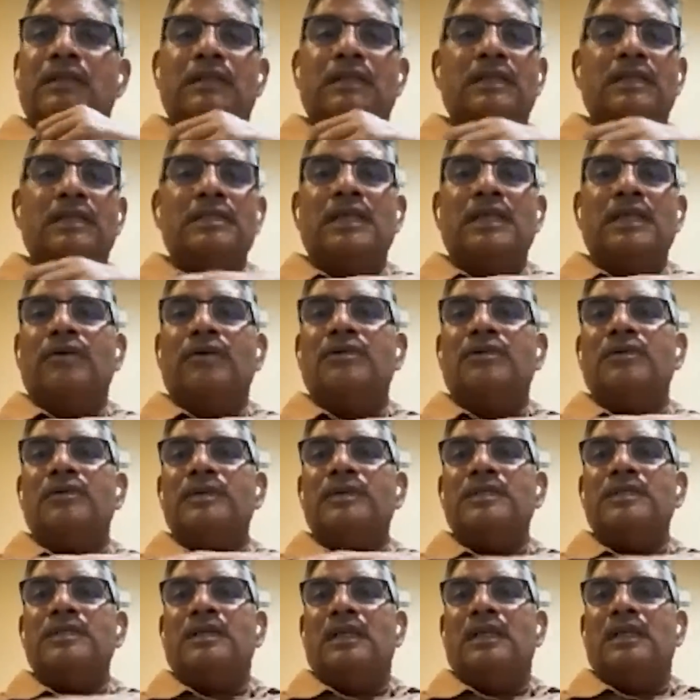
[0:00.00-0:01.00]
These have to
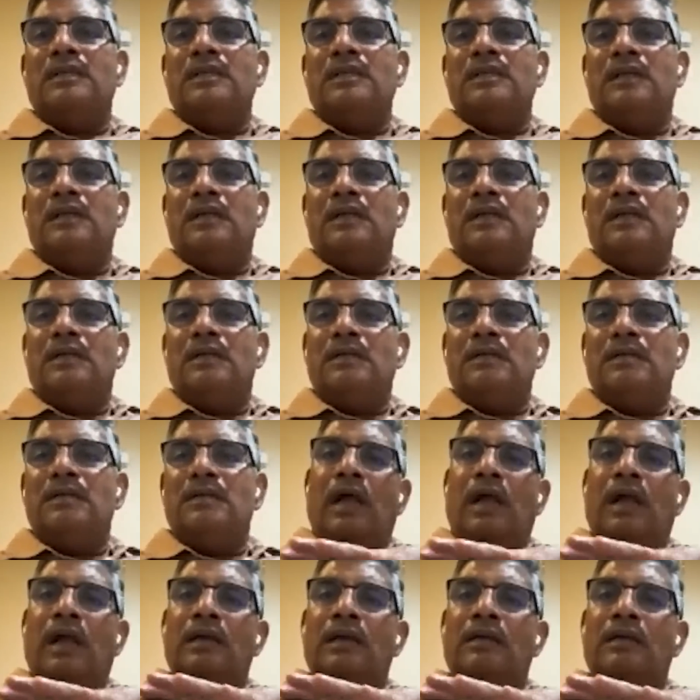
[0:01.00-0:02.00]
be strengthened,
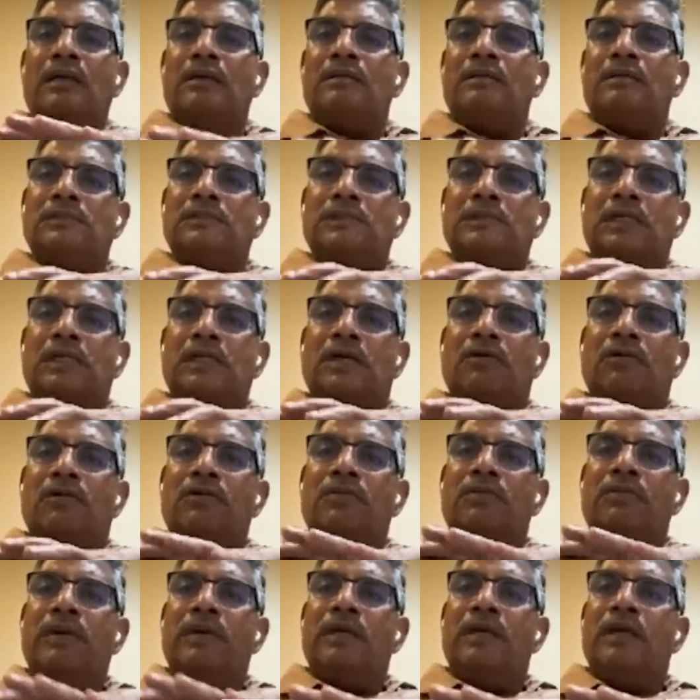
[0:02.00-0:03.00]
and the
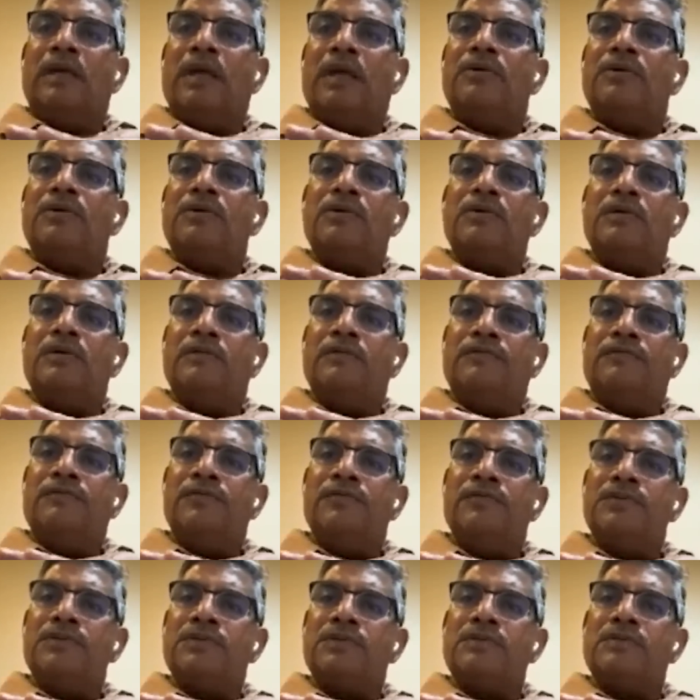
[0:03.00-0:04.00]
government have to
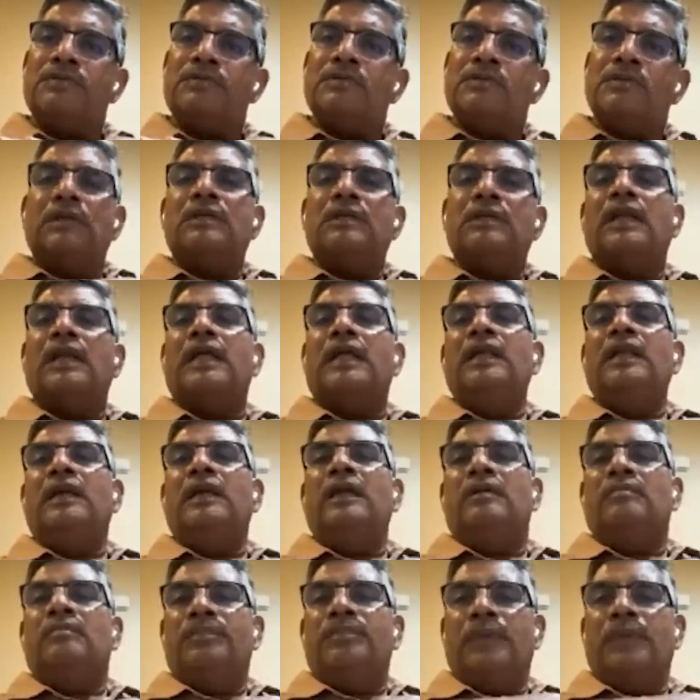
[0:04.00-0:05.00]
infuse
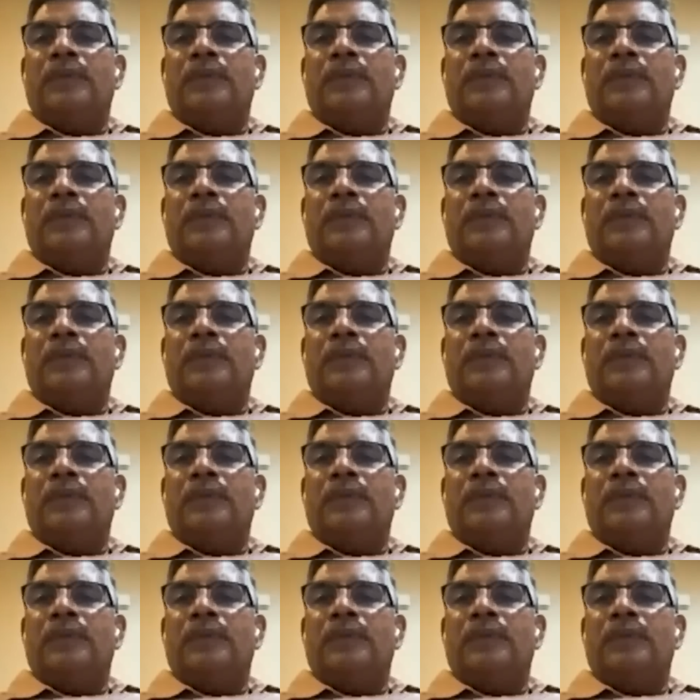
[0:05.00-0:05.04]
training,